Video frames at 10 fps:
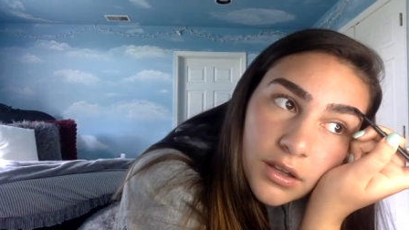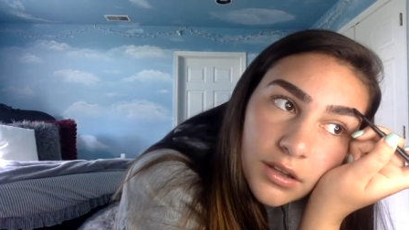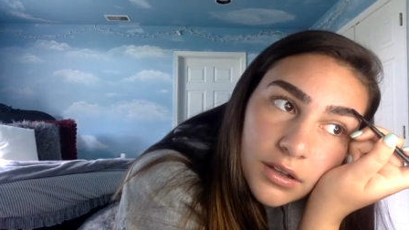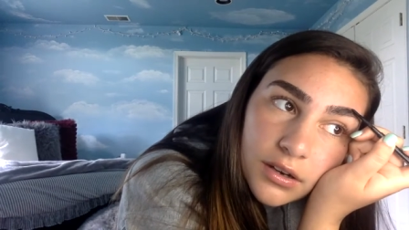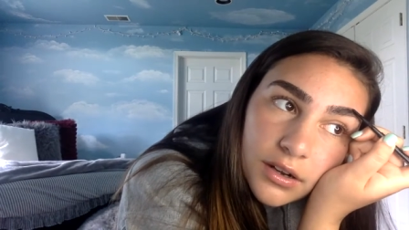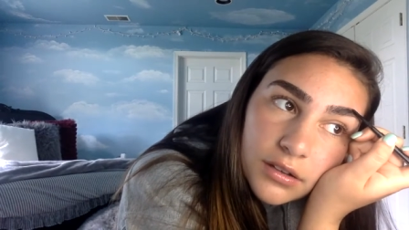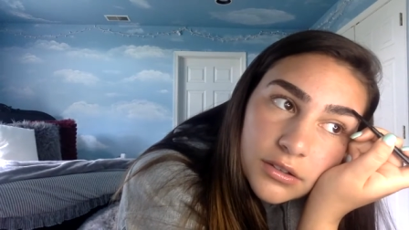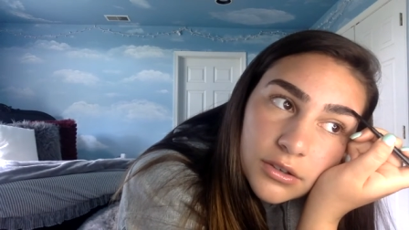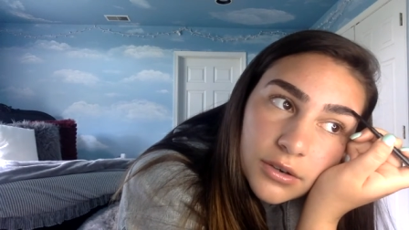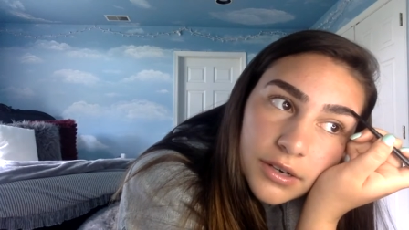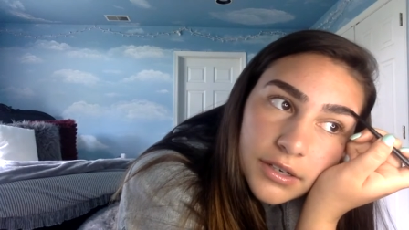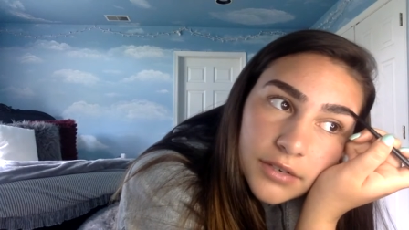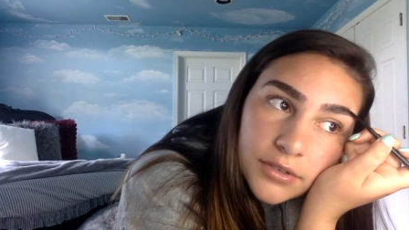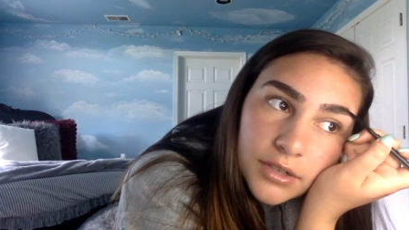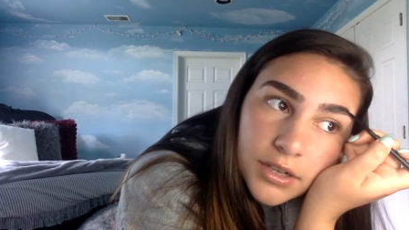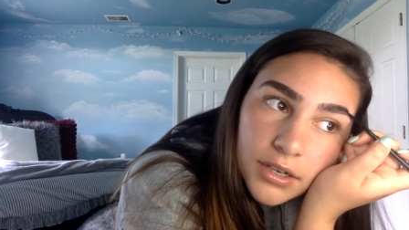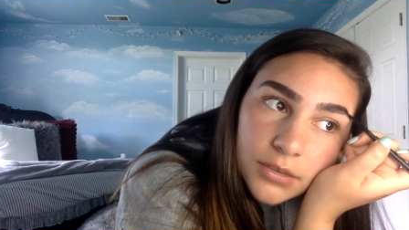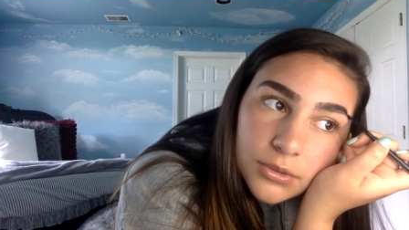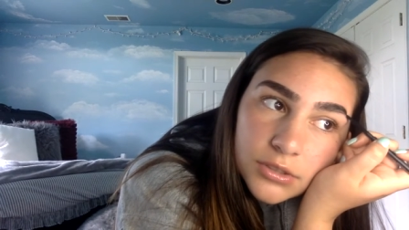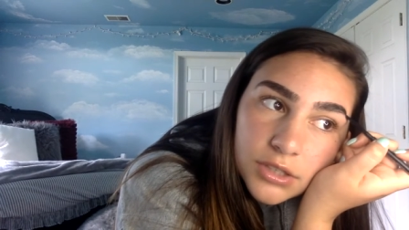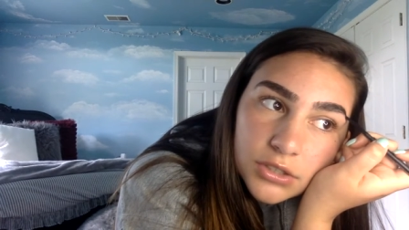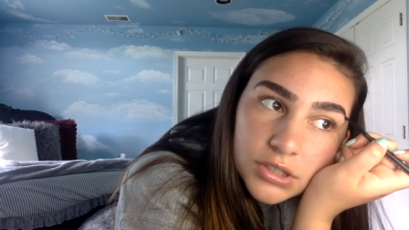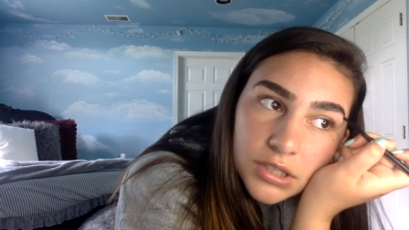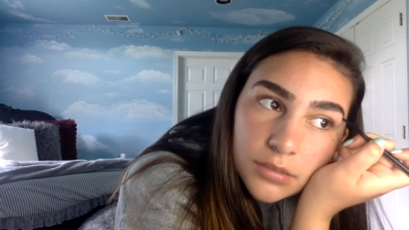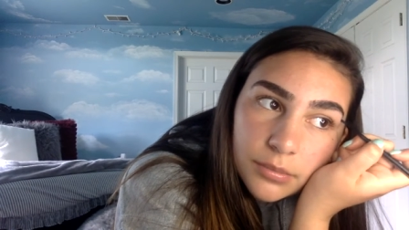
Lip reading: and you know, I never let anyone touch them,